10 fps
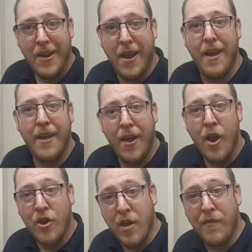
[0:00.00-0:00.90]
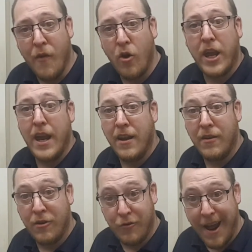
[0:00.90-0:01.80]
yeah, your
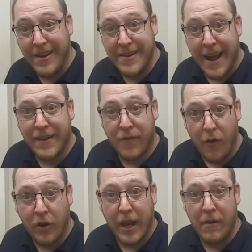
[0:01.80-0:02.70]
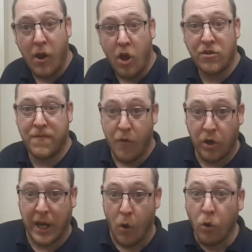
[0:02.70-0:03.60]
fucking granddad's fucking lost
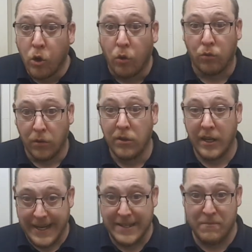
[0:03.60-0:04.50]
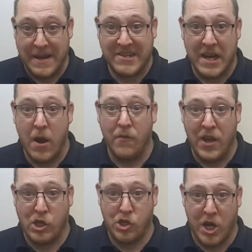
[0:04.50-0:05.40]
fucking uncle is missing out on
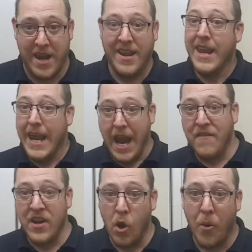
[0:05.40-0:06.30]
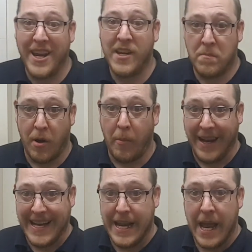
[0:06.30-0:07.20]
this shit, even though he's
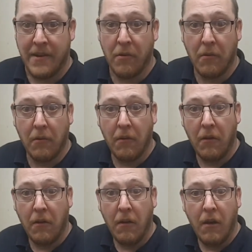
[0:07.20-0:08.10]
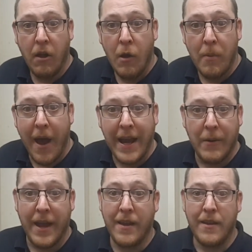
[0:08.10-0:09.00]
probably dead. But
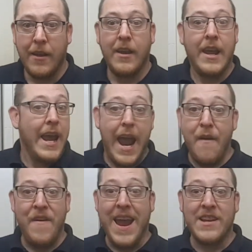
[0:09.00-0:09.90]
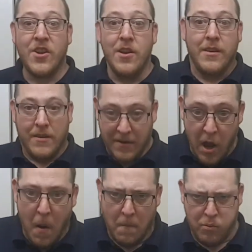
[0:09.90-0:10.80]
anyway, if he isn't,
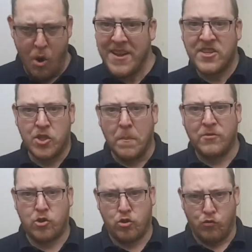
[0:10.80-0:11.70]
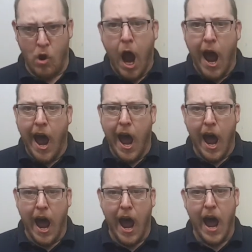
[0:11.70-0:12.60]
press
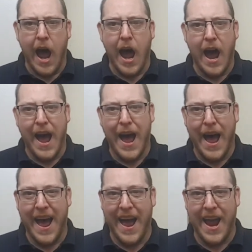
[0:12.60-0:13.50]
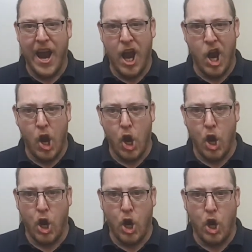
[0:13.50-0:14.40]

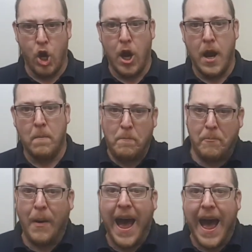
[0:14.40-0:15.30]
subscribe